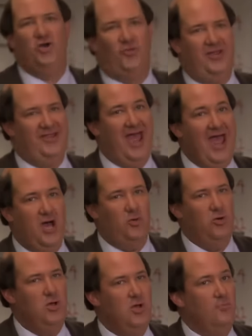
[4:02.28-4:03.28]
hungry
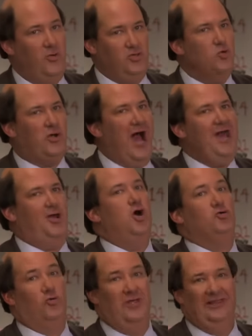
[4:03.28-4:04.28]
now, but you got
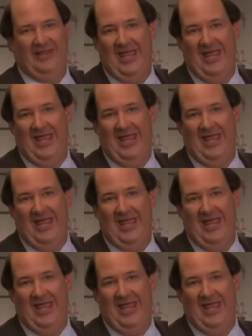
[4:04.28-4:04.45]
hungry